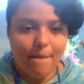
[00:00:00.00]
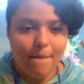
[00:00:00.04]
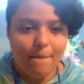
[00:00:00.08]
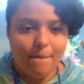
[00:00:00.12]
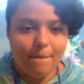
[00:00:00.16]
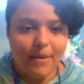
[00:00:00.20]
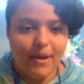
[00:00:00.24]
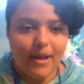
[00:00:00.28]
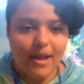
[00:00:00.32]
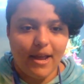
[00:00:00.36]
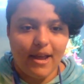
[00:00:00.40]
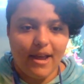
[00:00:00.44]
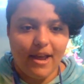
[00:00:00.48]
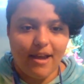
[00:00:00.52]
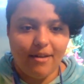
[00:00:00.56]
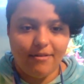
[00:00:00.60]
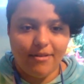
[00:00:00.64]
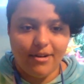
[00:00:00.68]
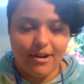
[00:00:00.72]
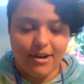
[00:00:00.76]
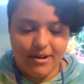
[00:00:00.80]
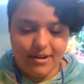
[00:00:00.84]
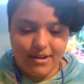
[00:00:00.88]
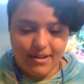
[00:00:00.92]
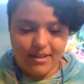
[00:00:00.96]
But yeah, after
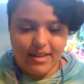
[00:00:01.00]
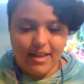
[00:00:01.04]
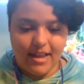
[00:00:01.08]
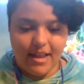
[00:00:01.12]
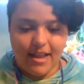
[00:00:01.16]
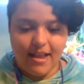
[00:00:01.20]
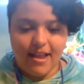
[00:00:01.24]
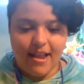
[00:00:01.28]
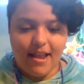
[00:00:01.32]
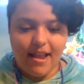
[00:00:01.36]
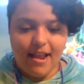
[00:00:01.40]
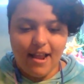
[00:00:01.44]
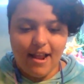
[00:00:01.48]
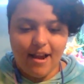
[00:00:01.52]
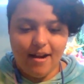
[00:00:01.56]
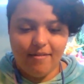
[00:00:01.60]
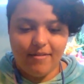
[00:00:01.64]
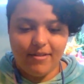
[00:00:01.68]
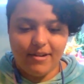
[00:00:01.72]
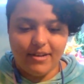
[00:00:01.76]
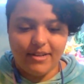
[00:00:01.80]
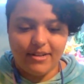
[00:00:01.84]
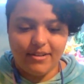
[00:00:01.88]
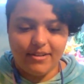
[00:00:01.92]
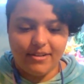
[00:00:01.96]
I did that
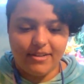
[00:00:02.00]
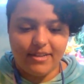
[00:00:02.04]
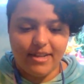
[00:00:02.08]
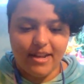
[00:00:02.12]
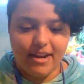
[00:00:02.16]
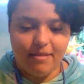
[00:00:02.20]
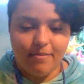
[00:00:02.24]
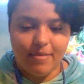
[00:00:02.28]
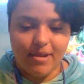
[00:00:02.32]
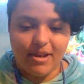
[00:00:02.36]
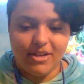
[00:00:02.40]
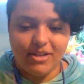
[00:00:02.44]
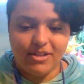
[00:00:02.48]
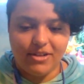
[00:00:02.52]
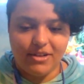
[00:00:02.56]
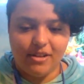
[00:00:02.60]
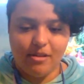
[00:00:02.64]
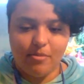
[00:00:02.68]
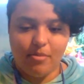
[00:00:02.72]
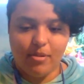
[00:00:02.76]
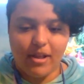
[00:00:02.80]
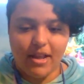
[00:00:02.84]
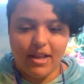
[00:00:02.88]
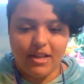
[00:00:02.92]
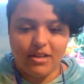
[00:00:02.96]
every Tuesday to make sure the
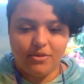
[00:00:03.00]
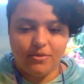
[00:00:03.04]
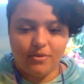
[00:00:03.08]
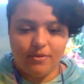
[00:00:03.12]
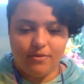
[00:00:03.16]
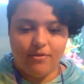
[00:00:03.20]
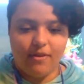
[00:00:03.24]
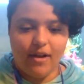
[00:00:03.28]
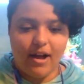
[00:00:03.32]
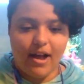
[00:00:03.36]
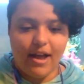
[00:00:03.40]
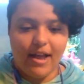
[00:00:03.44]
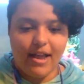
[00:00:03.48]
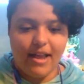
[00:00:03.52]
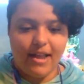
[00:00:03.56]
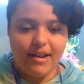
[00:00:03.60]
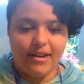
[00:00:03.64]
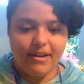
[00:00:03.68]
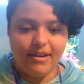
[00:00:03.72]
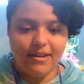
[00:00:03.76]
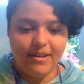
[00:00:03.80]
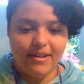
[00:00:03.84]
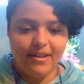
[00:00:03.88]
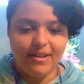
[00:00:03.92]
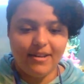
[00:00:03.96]
plants were
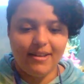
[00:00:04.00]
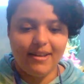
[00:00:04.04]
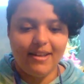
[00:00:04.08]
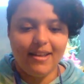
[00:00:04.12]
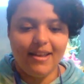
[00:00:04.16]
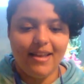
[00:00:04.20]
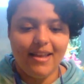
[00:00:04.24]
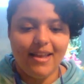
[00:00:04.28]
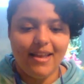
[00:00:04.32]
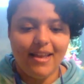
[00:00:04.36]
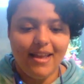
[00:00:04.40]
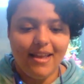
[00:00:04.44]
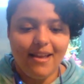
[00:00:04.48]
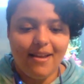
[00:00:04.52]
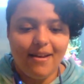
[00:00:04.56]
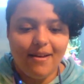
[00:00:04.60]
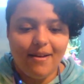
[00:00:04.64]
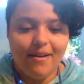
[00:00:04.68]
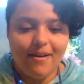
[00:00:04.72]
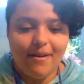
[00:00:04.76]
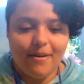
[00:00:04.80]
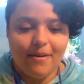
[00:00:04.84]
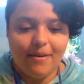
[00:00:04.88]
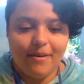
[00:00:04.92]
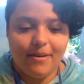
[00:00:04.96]
fine,
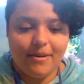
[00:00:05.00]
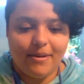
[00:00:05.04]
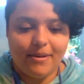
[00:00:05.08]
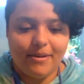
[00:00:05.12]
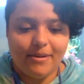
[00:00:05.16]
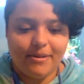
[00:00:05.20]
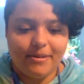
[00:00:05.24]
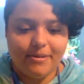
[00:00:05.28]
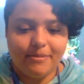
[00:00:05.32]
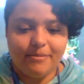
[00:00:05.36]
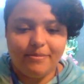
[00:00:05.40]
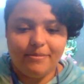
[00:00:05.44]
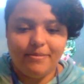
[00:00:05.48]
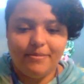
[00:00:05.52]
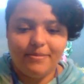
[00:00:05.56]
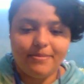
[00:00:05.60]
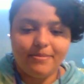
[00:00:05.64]
I